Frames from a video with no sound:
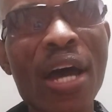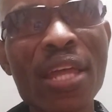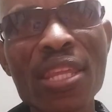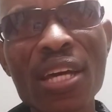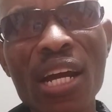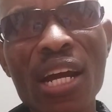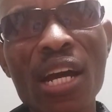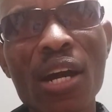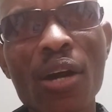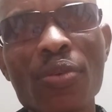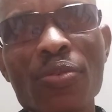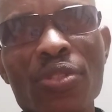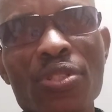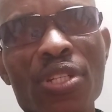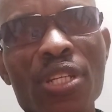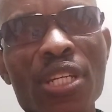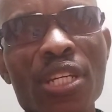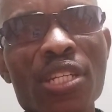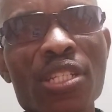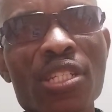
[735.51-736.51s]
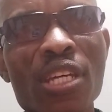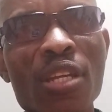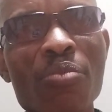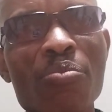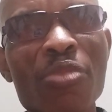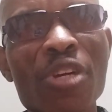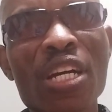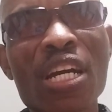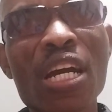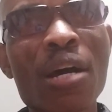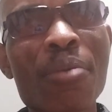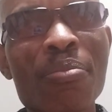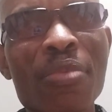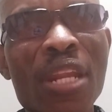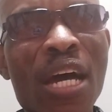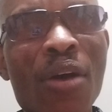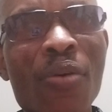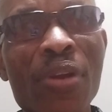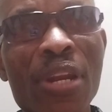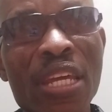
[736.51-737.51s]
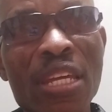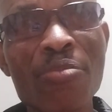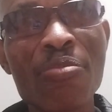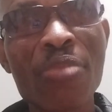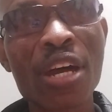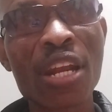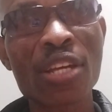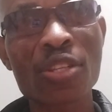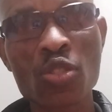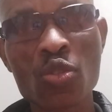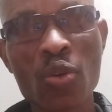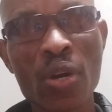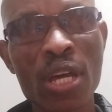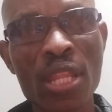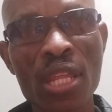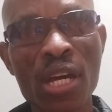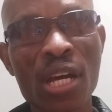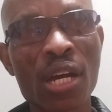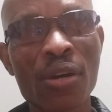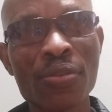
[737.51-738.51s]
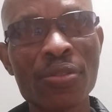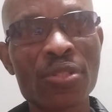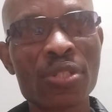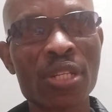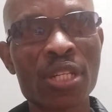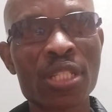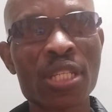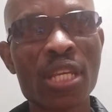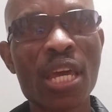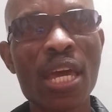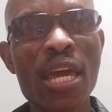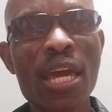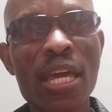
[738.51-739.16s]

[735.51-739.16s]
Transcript: other countries and become now laborers to other countries.